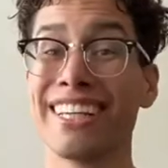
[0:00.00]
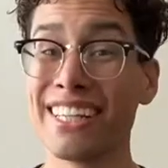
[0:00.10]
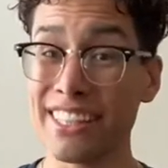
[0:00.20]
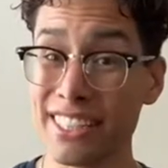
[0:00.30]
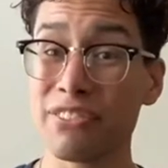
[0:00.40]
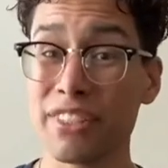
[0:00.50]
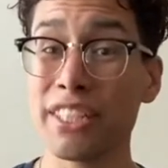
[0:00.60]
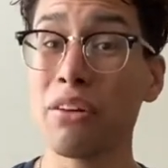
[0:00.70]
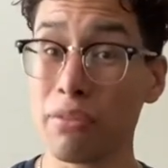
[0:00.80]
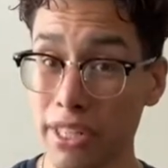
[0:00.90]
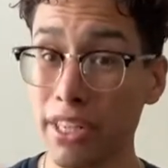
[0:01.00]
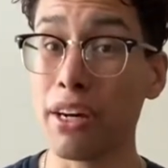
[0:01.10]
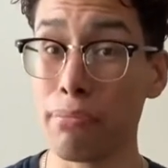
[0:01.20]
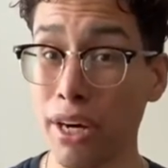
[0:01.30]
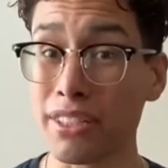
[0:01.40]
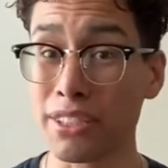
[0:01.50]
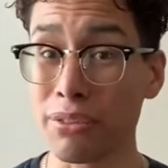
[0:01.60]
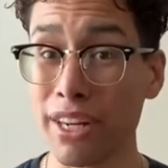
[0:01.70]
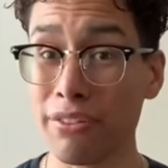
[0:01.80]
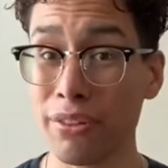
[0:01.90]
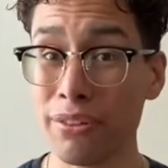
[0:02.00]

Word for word: In this video, I'm gonna unbox the rifle,